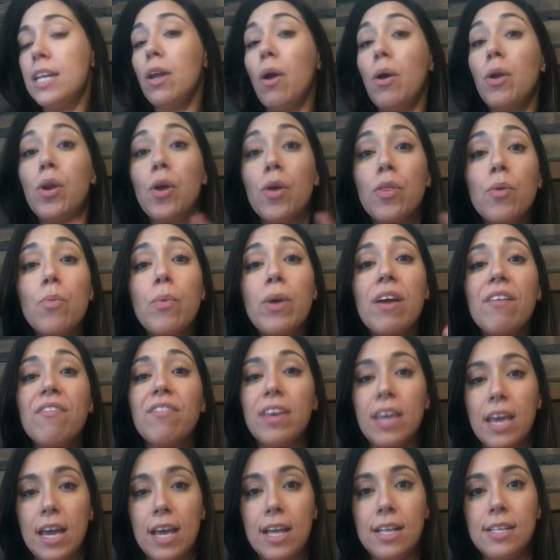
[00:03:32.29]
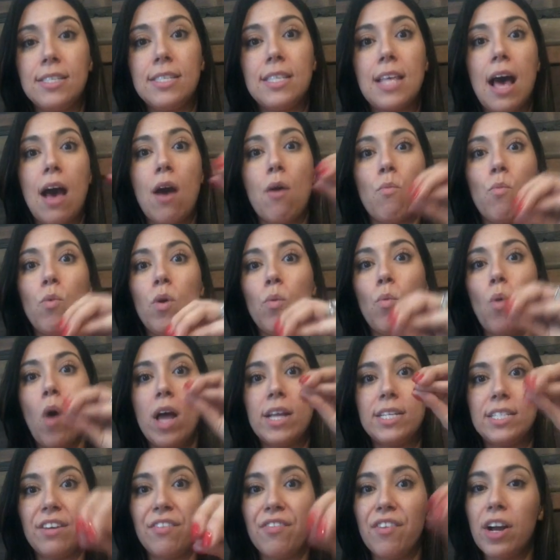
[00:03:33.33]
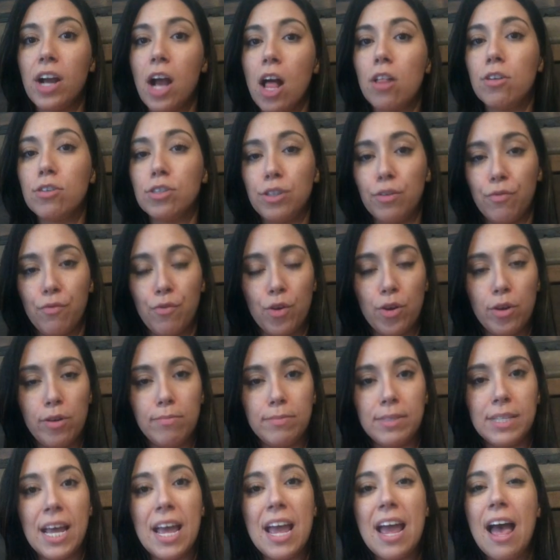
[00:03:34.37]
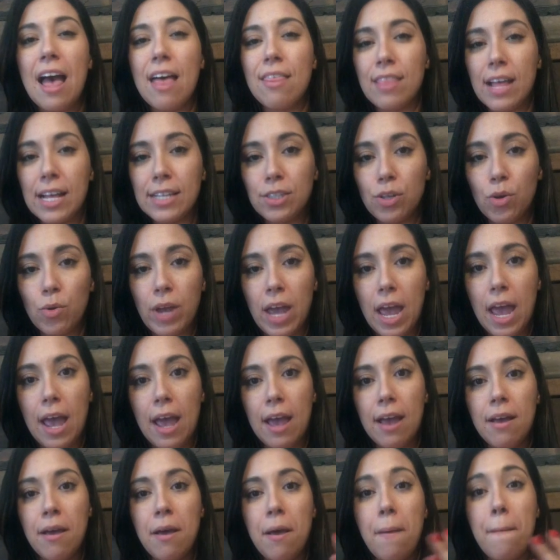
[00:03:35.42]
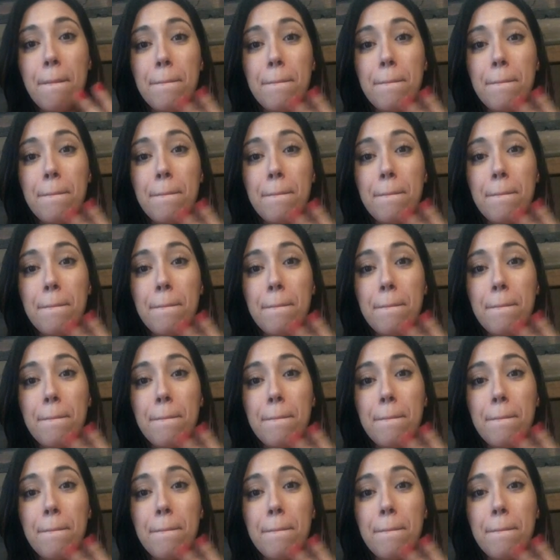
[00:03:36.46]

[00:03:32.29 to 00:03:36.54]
Now, I know that we have kids that will want different colors of rooms, and that's okay,